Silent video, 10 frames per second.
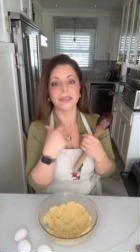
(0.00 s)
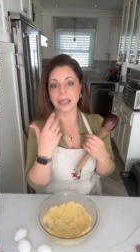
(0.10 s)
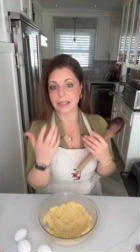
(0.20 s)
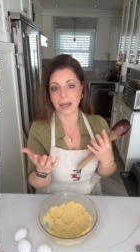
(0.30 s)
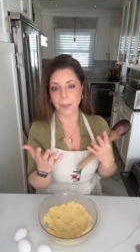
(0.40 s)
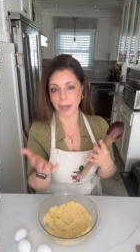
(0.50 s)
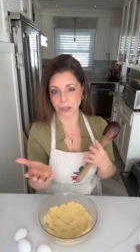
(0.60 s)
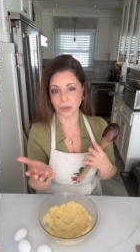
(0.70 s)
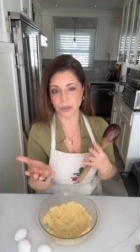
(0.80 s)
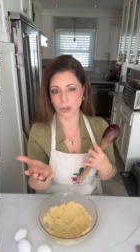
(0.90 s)
It's up on
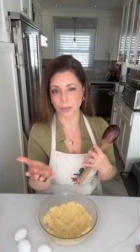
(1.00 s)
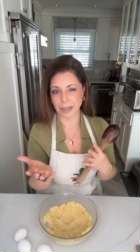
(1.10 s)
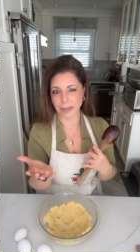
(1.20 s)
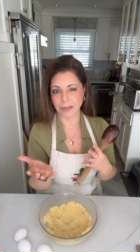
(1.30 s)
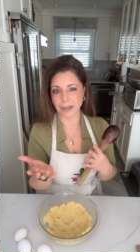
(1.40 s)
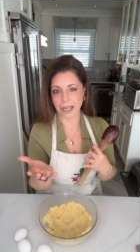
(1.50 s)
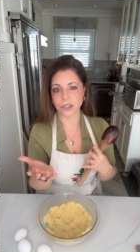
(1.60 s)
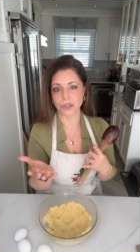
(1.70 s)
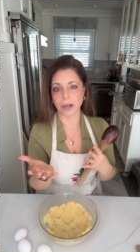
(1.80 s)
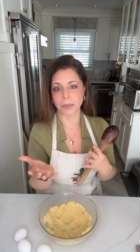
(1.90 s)
YouTube. I think
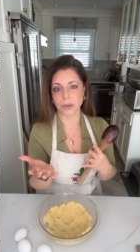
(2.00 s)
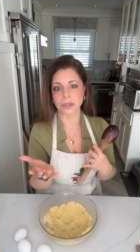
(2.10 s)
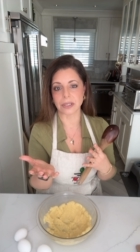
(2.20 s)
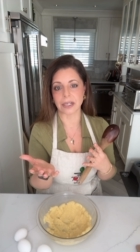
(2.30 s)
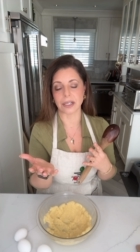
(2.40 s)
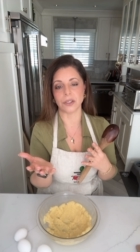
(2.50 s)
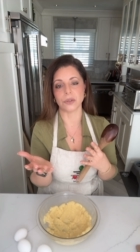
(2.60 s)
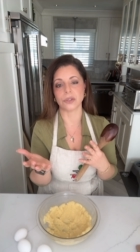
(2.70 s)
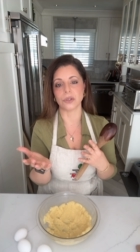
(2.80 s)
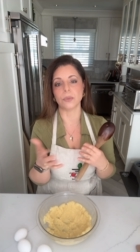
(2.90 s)
last year I posted it on
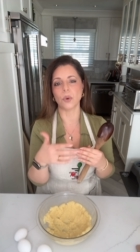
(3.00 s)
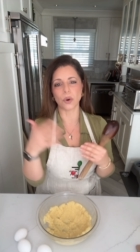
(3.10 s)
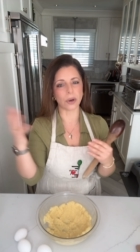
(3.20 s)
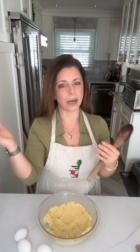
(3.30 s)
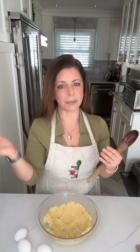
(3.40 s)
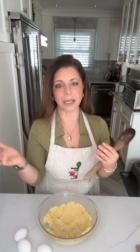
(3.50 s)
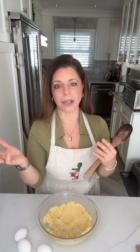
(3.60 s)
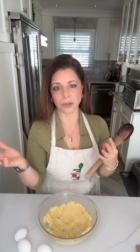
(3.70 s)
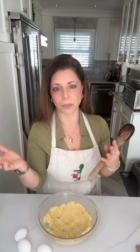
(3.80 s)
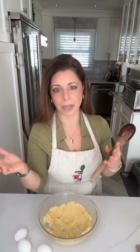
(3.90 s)
YouTube or on my
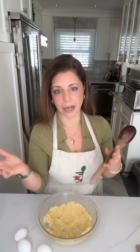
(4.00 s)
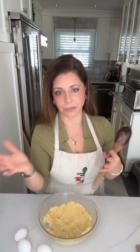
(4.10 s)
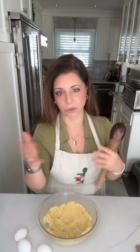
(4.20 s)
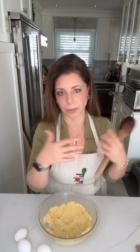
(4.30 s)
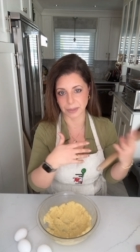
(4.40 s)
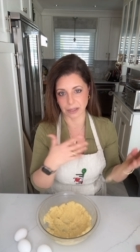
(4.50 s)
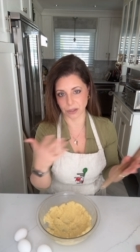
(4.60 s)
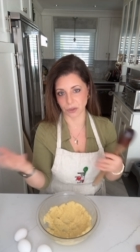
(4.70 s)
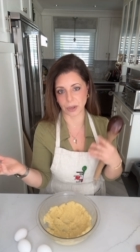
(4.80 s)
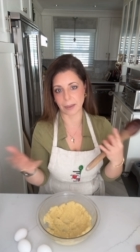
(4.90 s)
other platforms,
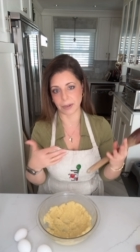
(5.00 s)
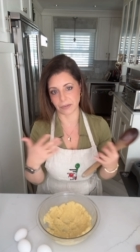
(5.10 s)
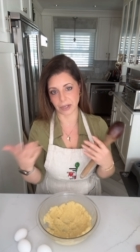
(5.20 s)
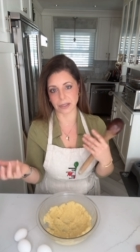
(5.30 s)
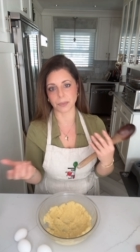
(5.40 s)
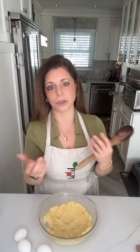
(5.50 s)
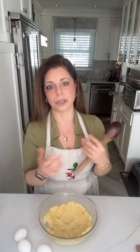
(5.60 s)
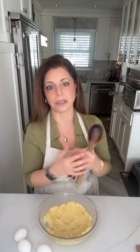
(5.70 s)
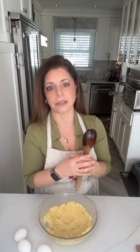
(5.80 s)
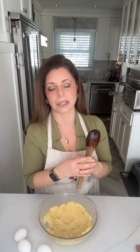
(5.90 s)
Instagram and
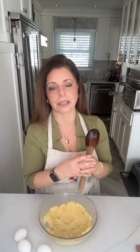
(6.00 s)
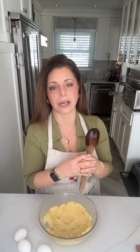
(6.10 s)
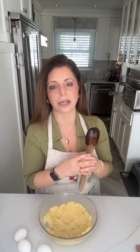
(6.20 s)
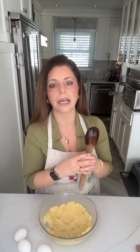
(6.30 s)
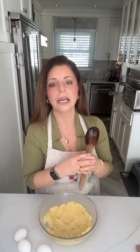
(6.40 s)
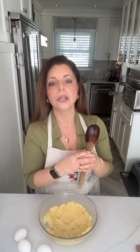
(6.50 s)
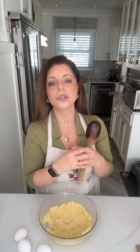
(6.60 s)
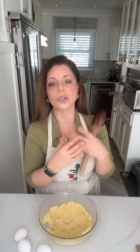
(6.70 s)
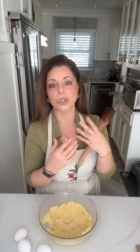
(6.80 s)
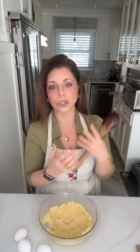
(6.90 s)
Facebook and TikTok.
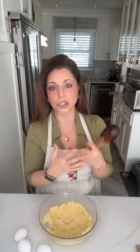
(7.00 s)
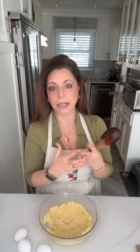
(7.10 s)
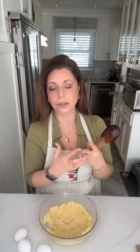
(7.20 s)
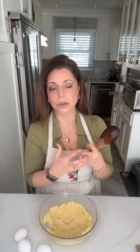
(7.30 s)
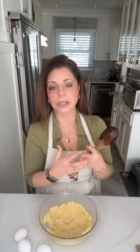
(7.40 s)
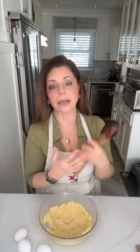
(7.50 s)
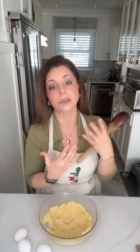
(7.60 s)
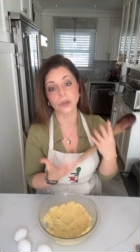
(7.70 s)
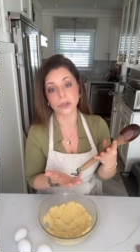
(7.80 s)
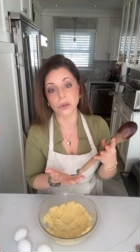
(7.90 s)
So you can check those out.
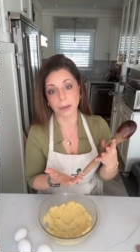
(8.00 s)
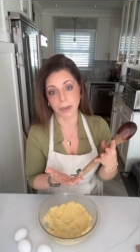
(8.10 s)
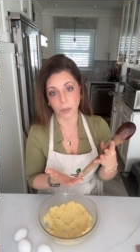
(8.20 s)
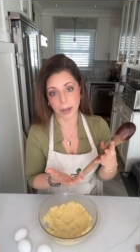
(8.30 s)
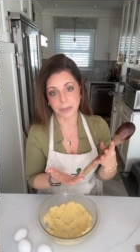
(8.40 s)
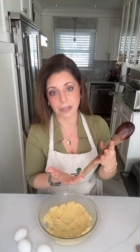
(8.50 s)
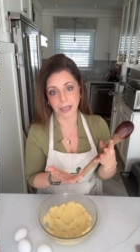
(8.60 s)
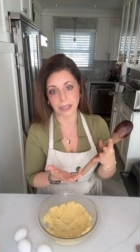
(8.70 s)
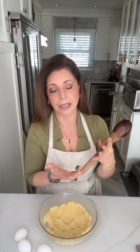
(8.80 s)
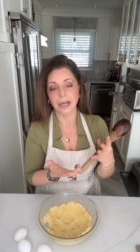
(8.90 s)
It's also on my
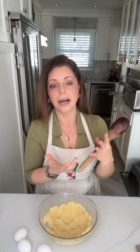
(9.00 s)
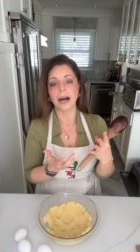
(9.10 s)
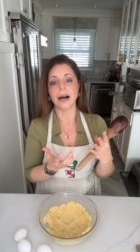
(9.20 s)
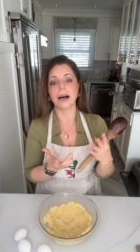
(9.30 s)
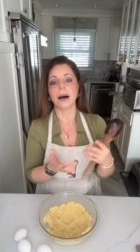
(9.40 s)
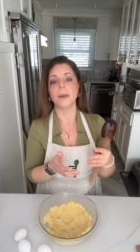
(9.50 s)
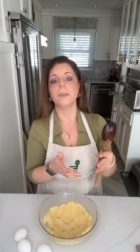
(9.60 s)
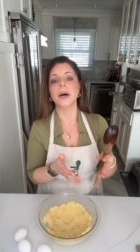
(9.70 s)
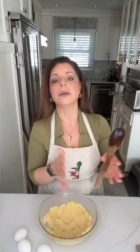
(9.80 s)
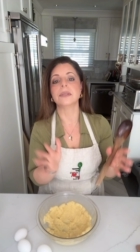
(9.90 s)
website.
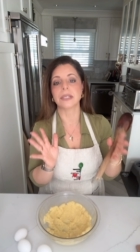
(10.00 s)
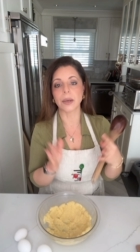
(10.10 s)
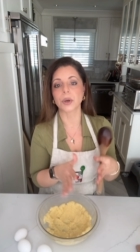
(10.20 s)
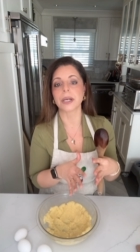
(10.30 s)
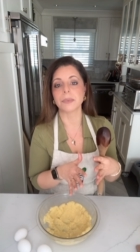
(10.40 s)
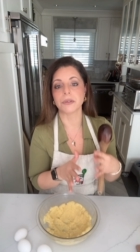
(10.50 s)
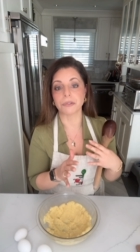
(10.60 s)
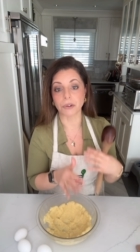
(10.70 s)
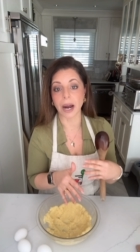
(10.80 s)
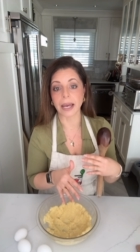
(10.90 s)
But today we're going to be
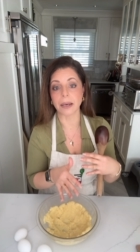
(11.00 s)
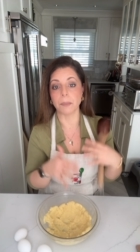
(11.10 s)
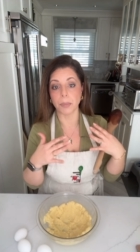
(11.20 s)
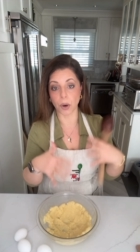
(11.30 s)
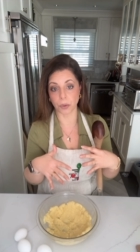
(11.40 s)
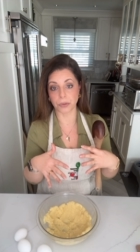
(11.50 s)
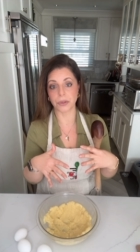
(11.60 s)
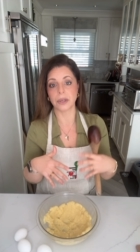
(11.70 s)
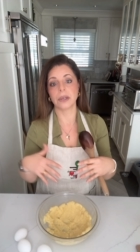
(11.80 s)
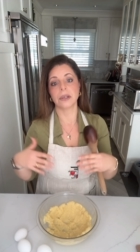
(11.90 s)
frying
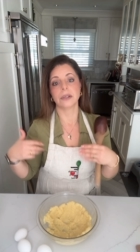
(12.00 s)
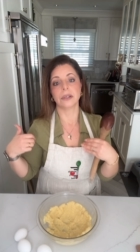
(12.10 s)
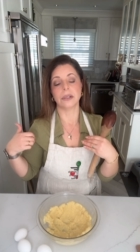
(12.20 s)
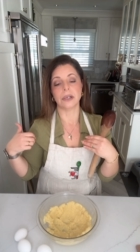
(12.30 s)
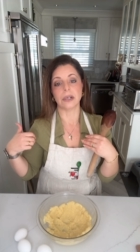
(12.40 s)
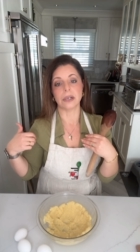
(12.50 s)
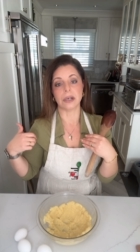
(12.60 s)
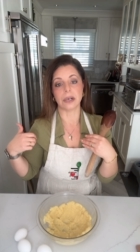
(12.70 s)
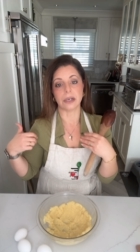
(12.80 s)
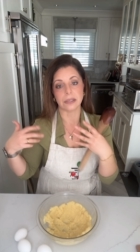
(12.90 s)
both
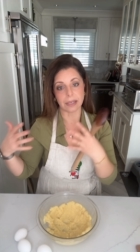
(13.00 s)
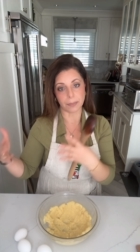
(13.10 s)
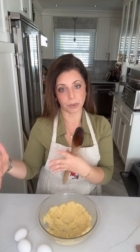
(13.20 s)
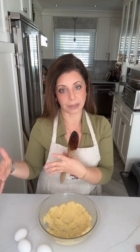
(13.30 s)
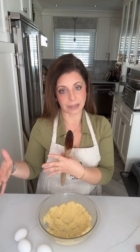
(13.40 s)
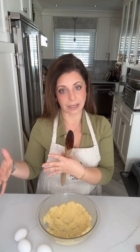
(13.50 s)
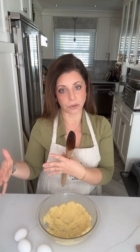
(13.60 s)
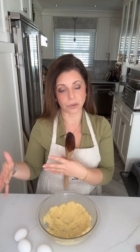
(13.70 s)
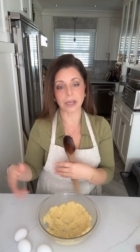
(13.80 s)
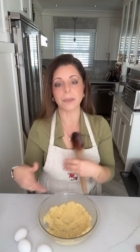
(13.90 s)
Zeppole di San
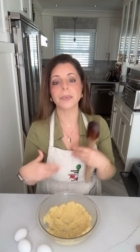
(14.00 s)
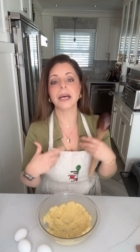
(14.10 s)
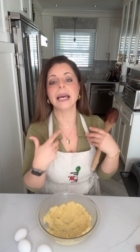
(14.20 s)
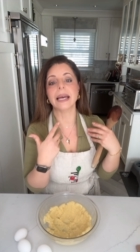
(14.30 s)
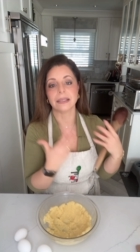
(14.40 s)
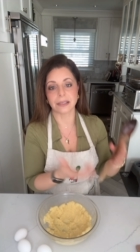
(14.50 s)
Giuseppe and